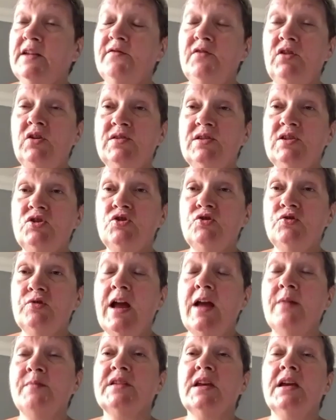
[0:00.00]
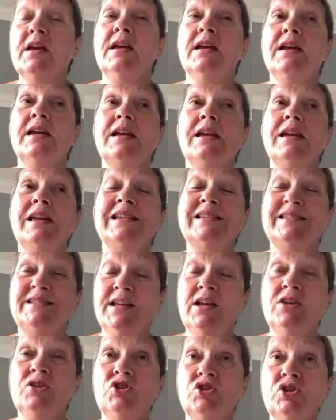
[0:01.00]
of using straps.
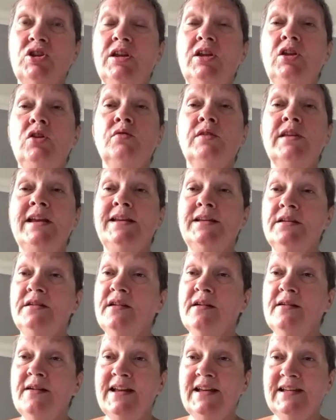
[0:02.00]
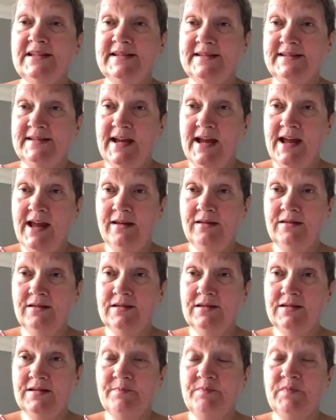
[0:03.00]
Essentially, you need a
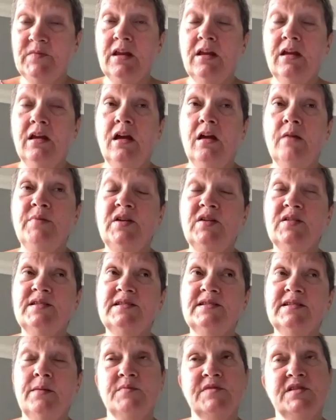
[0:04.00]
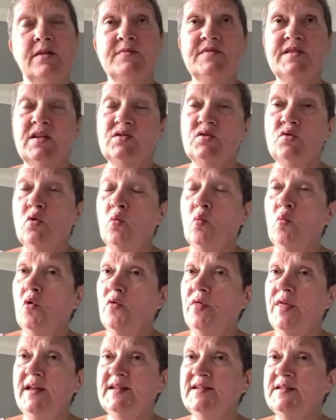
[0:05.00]
nightstand uh, because sometimes that's not what
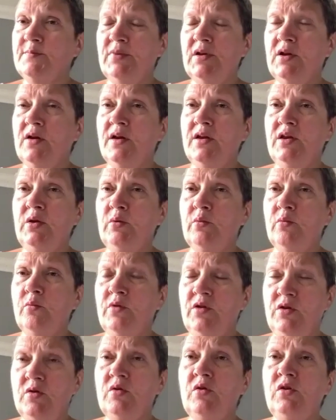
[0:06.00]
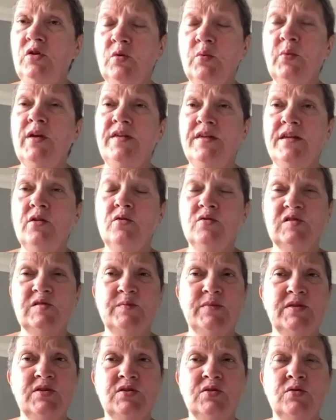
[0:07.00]
they supply you, you, with in
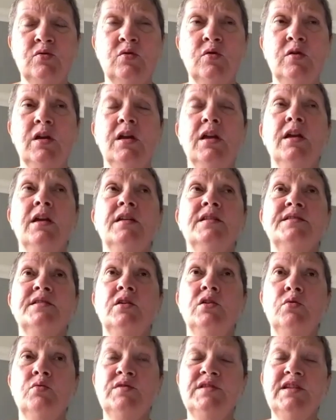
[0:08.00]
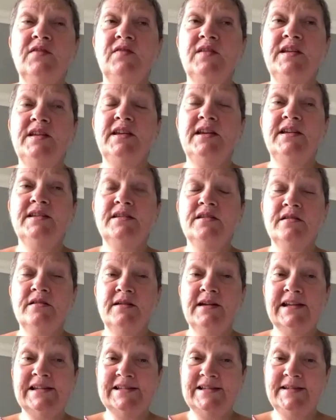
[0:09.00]
hospital. So you would definitely need a
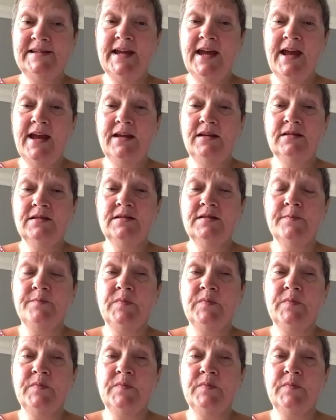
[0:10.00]
nightstand.